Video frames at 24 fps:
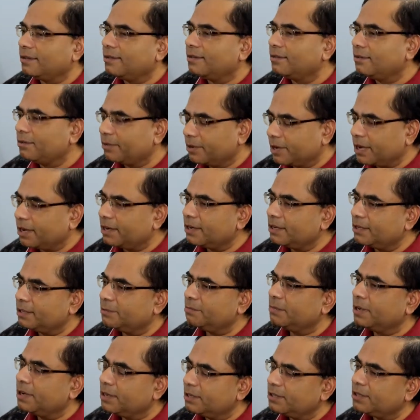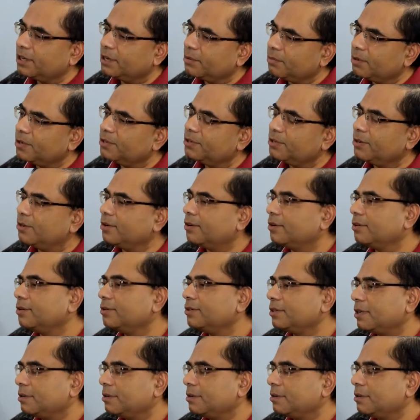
we're getting diminishing returns.